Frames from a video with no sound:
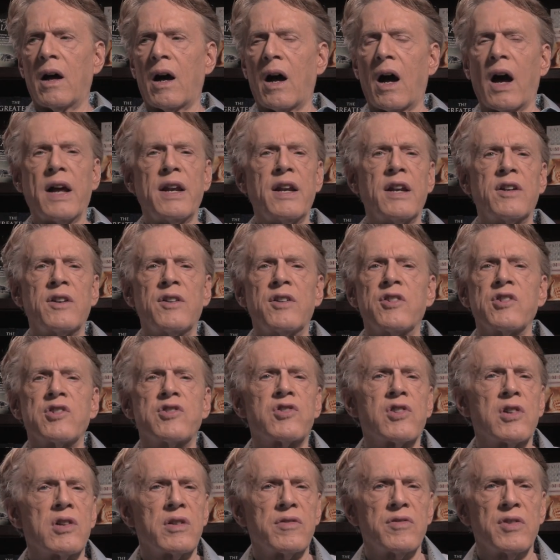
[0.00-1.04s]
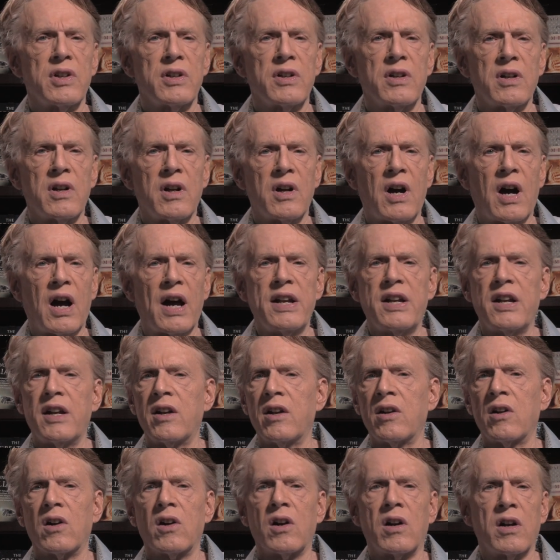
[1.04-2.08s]
I didn't deserve it. I
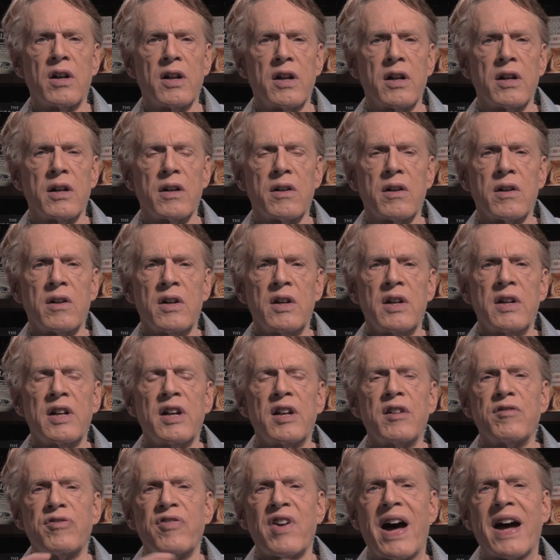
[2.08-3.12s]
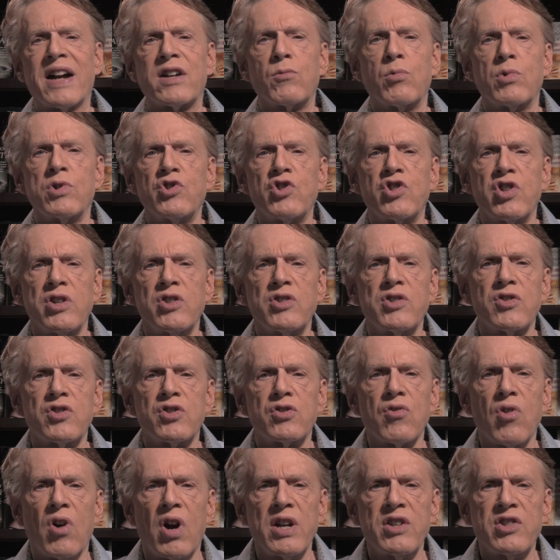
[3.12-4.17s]
didn't earn it. In fact, when Jesus
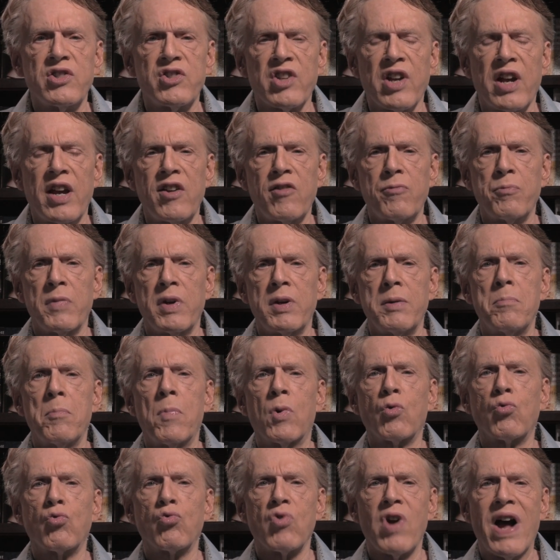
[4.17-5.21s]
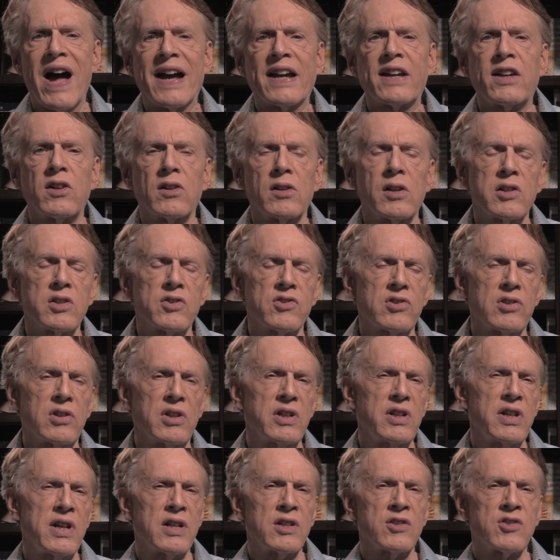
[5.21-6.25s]
Christ saved me,
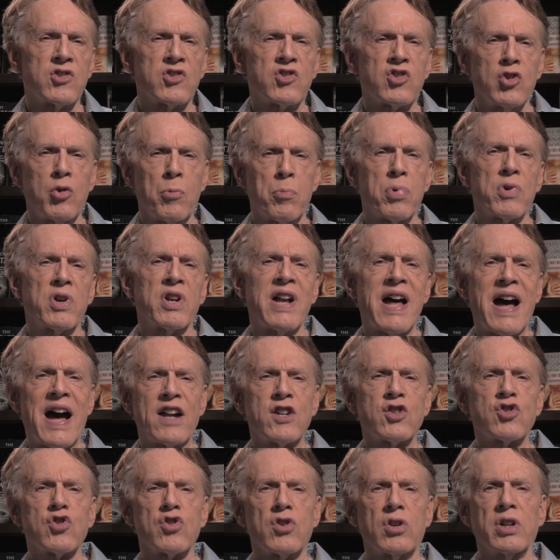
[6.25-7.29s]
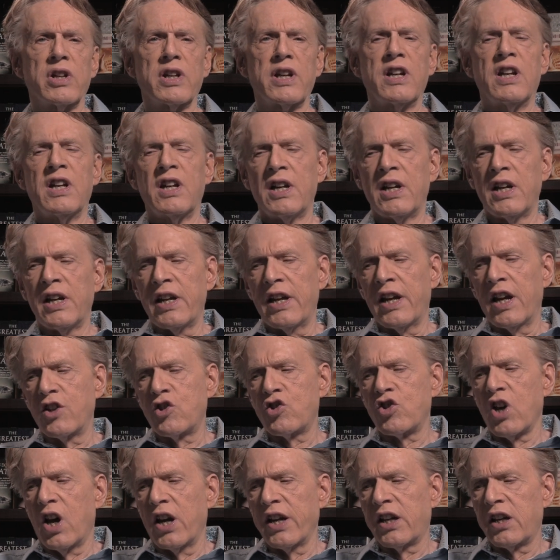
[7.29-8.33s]
miraculously and supernaturally,
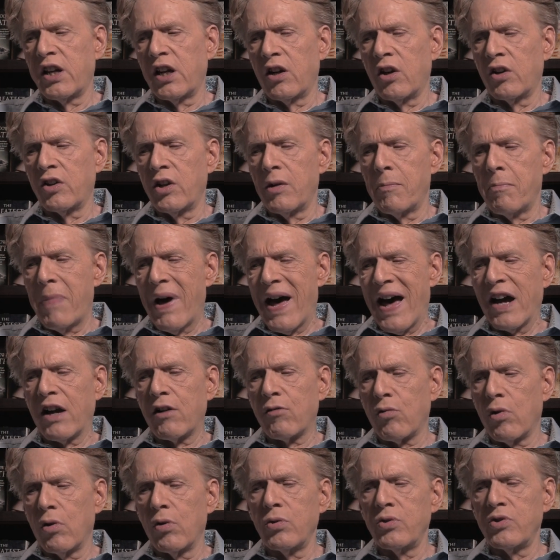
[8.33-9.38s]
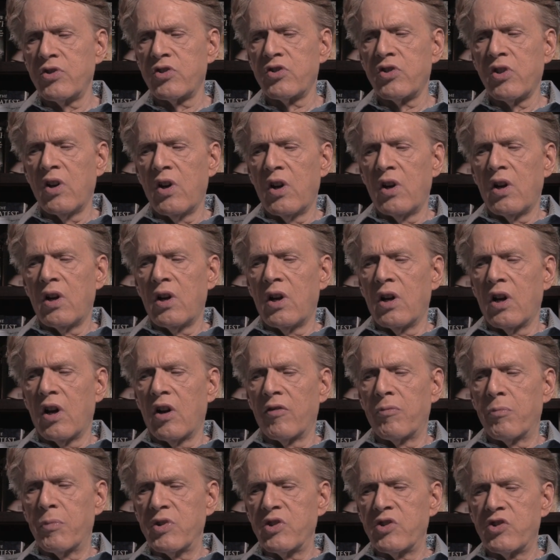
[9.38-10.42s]
hitchhiking on the back roads
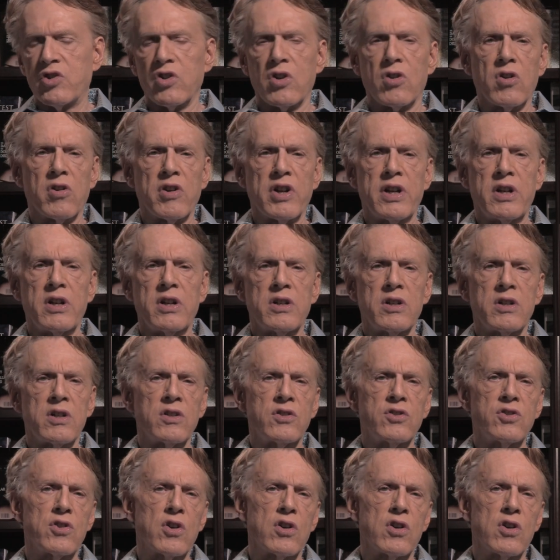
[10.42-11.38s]
of Missouri and